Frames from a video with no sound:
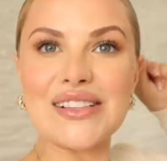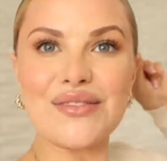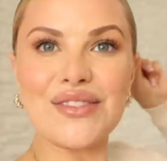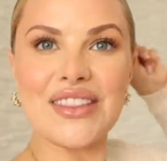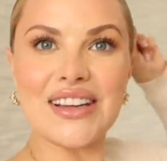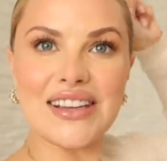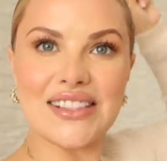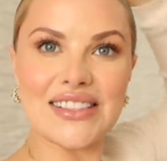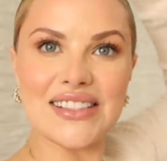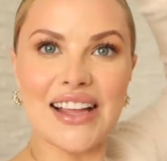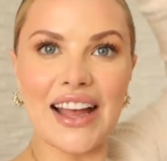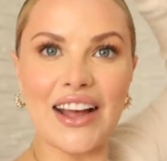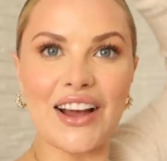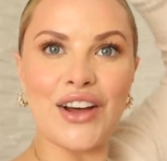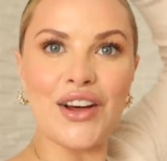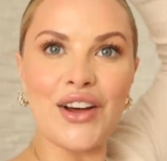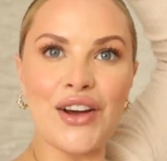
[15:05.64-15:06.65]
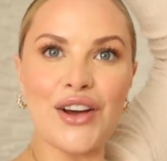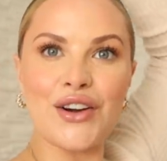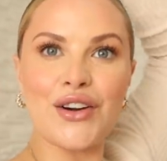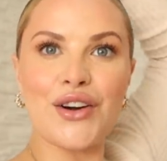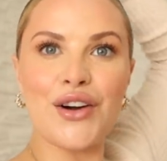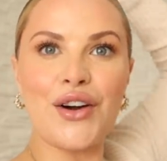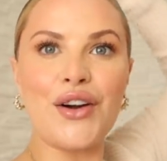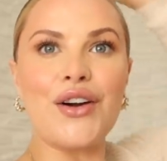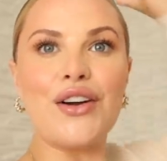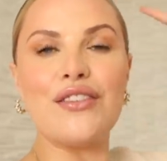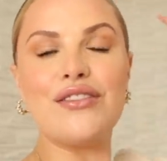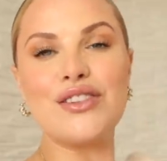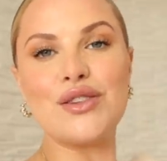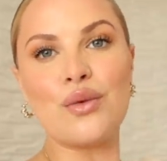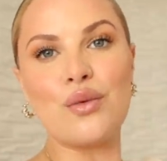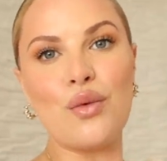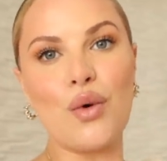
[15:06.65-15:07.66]
of this like
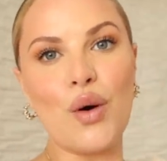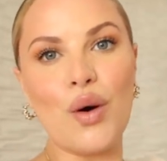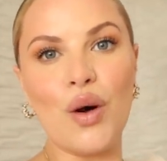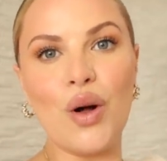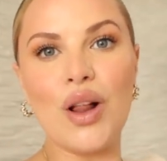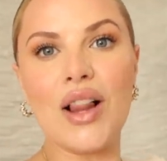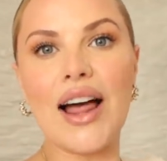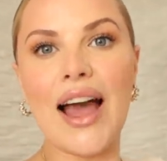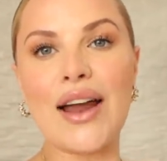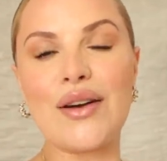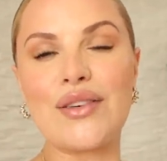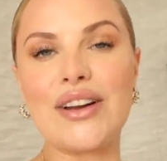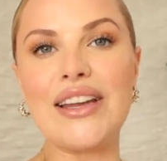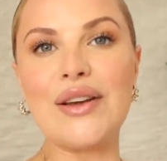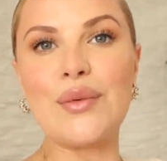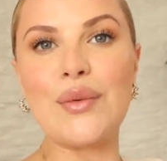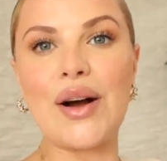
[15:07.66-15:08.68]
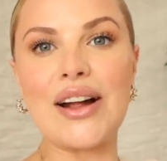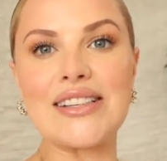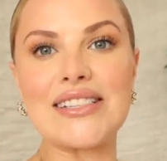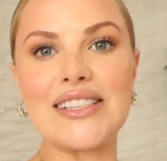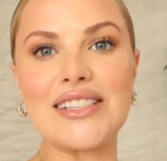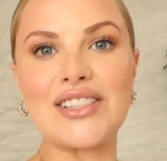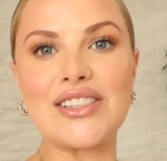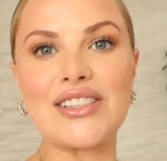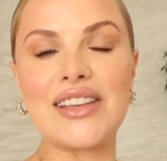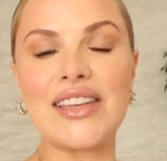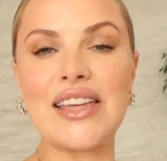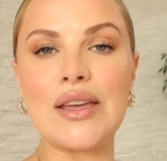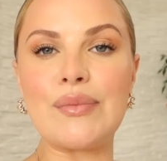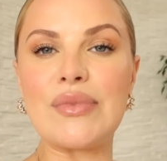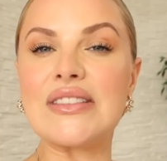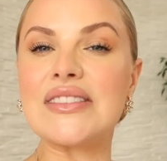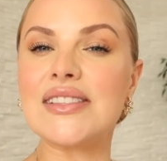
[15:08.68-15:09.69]
curved wall, I really wanted to
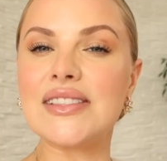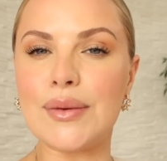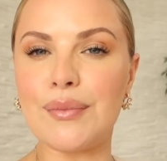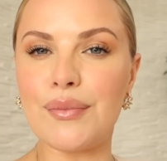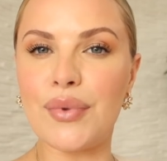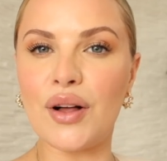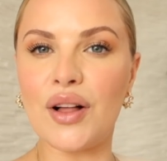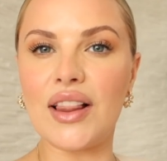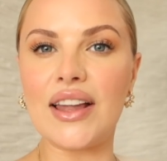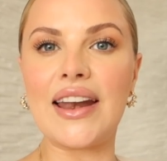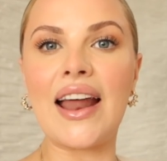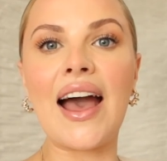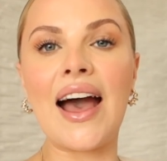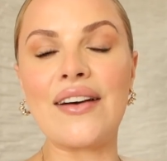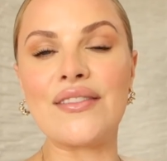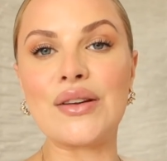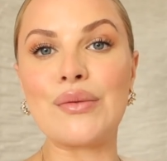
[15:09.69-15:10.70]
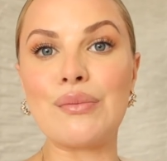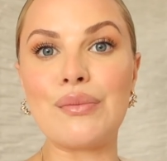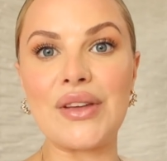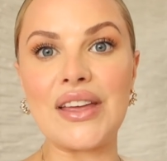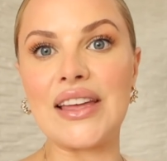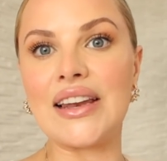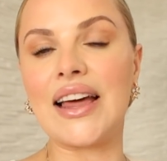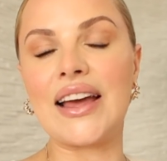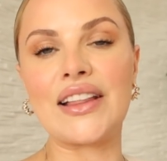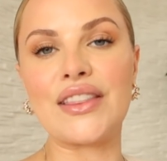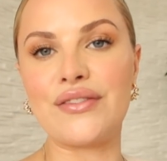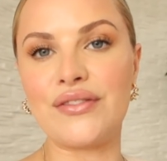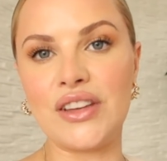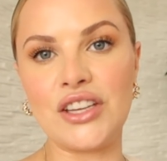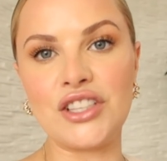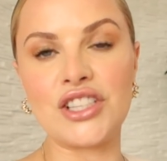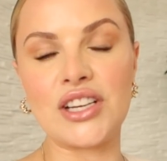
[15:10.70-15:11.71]
keep it simple and have it be like the
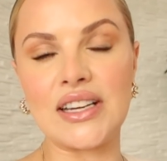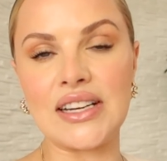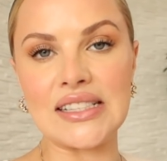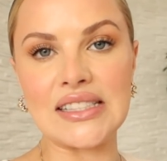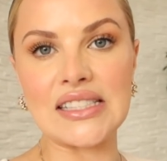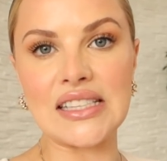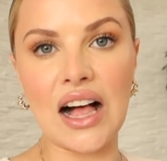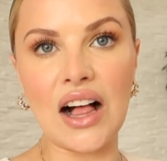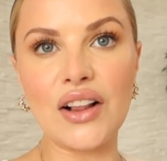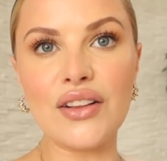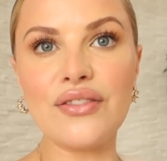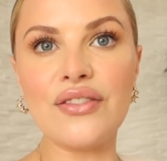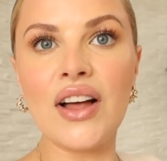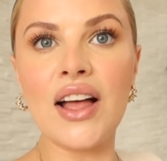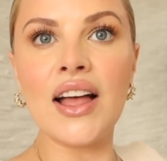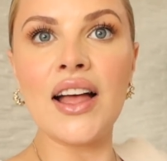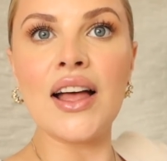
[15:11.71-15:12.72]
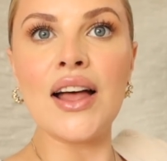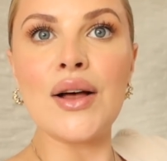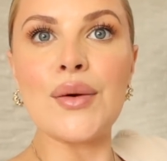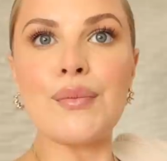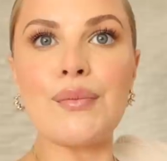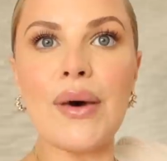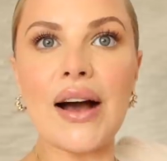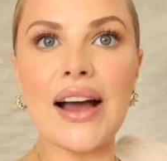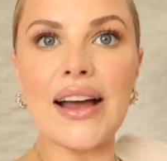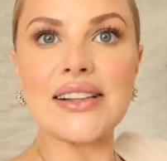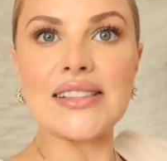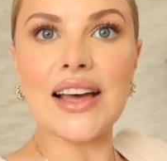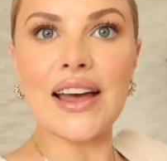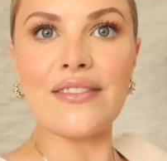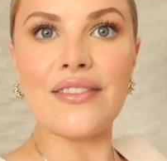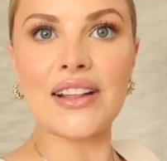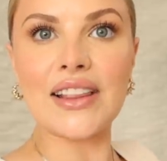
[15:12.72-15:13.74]
feature in itself, But
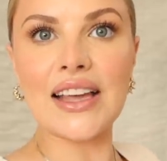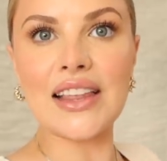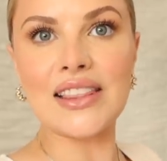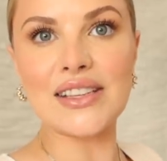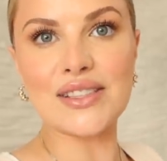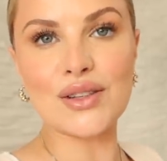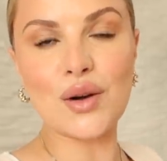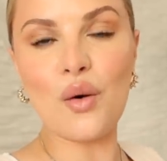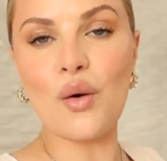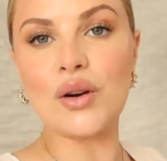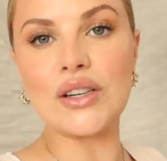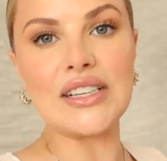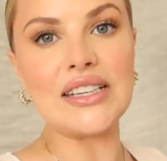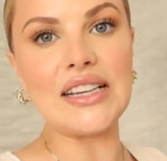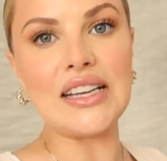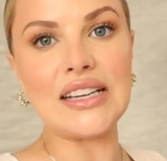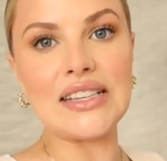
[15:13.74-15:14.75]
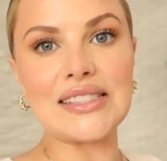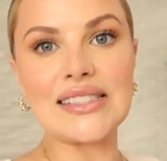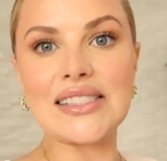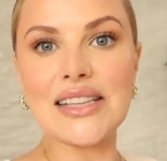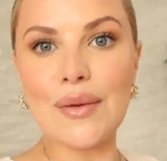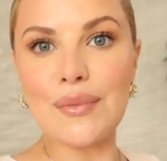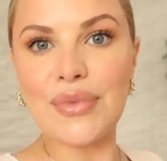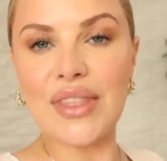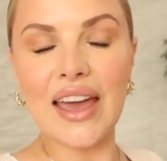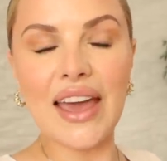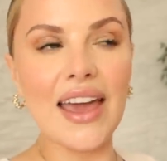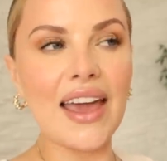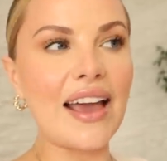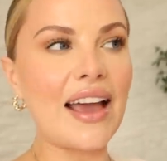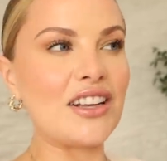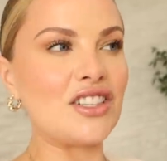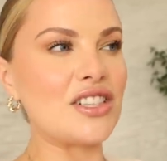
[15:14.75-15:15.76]
I felt like this corner needed
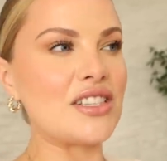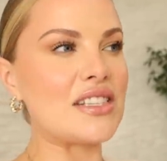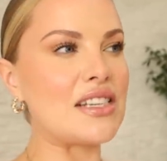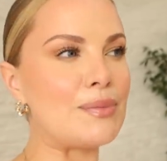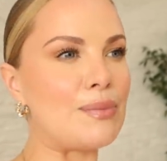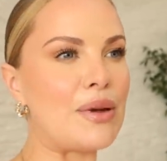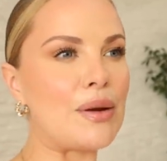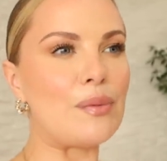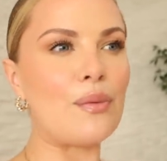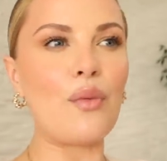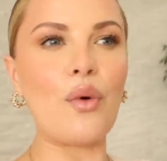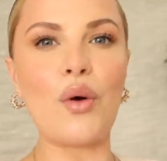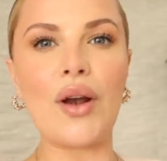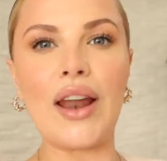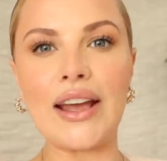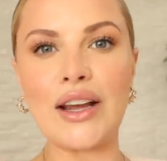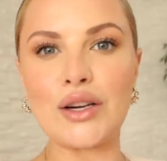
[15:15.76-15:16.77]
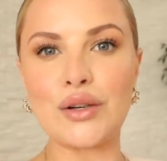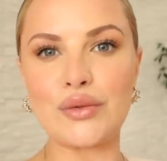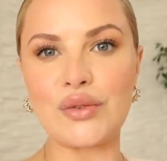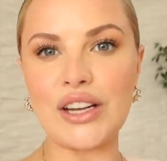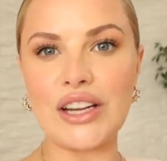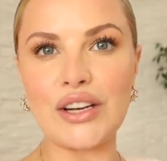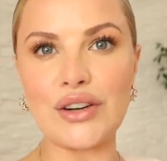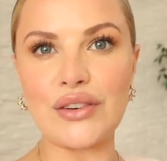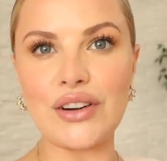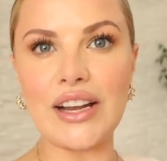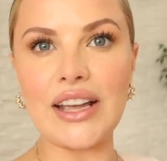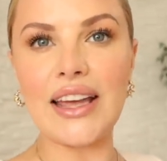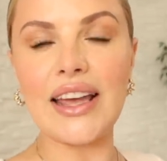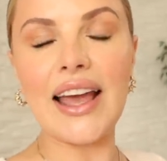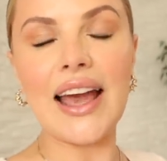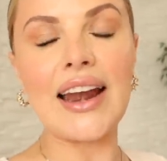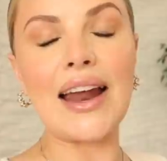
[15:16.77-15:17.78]
something and just a bit more like
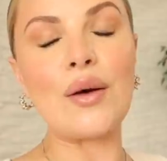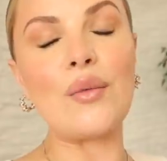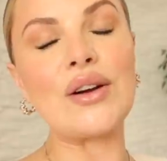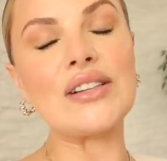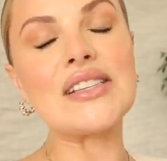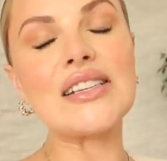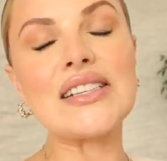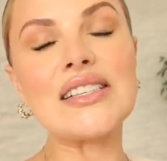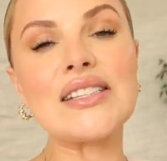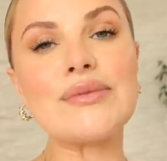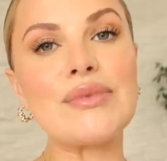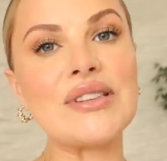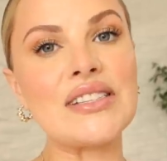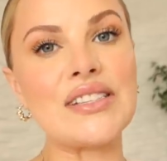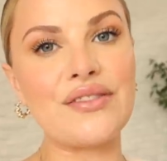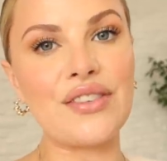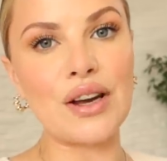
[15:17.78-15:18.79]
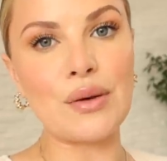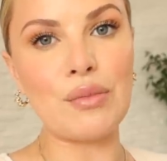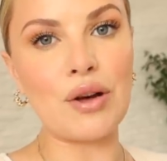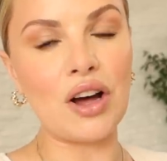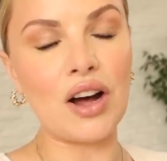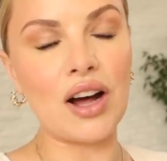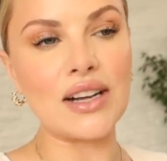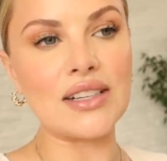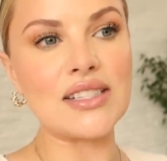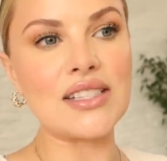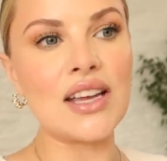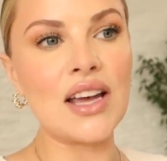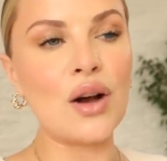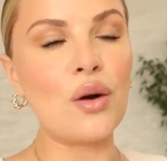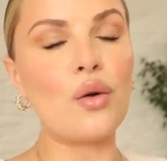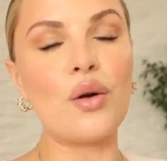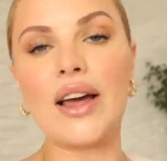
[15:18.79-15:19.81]
greenery. And I wanted a specific plant
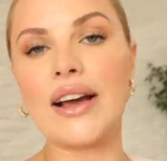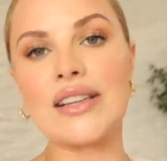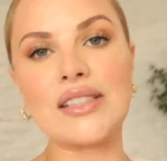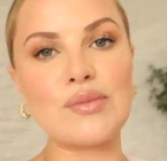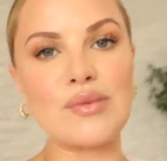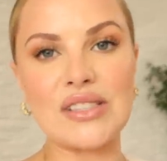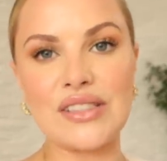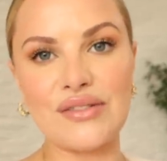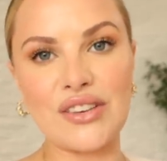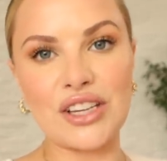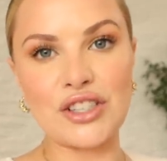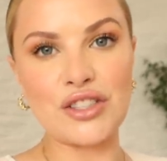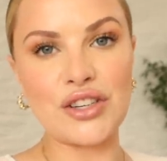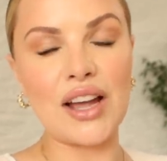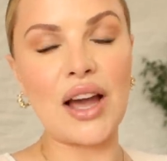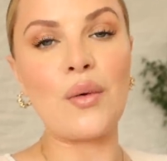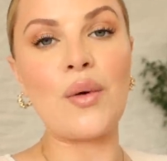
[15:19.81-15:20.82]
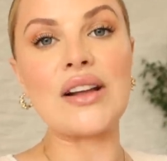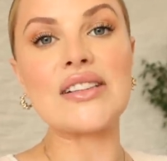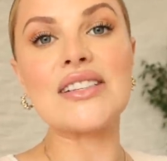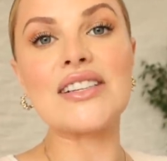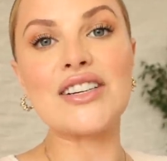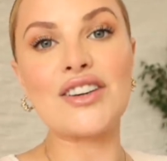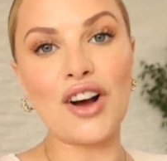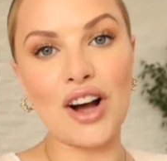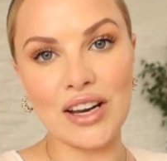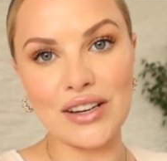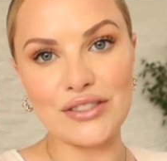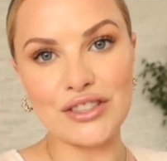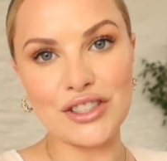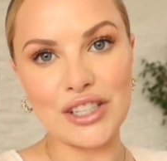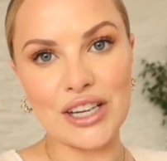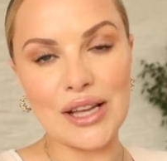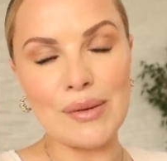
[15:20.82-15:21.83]
or like a specific tree. I wanted an olive
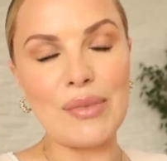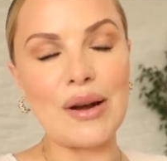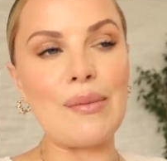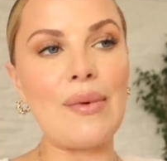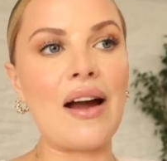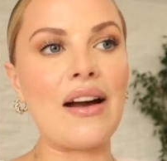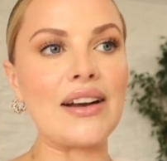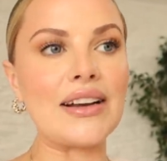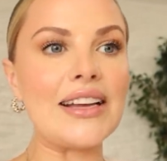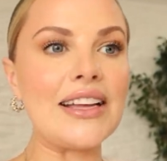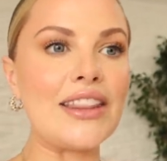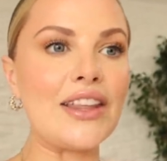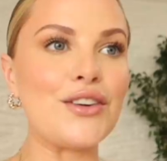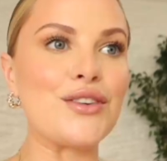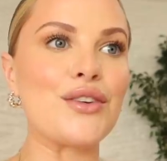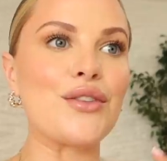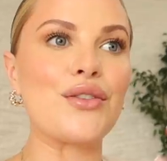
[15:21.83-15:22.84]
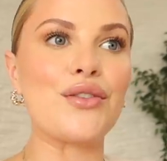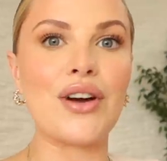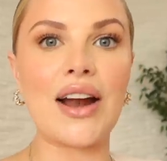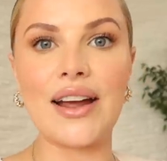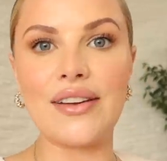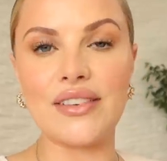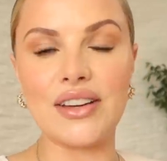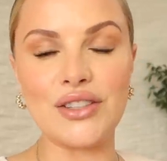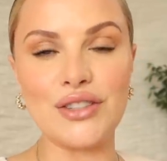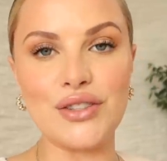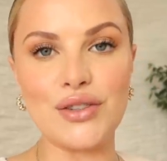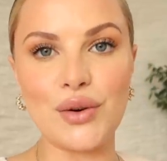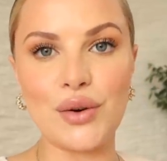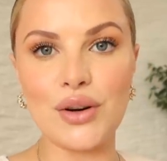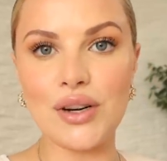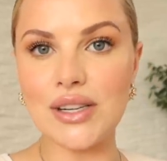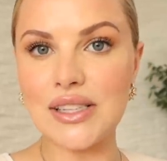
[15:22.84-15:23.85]
tree, but apparently they don't thrive
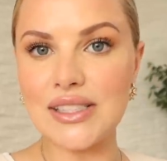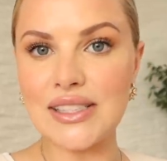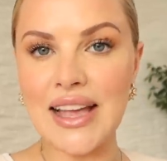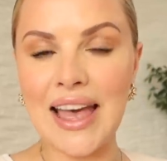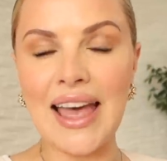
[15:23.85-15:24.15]
indoors.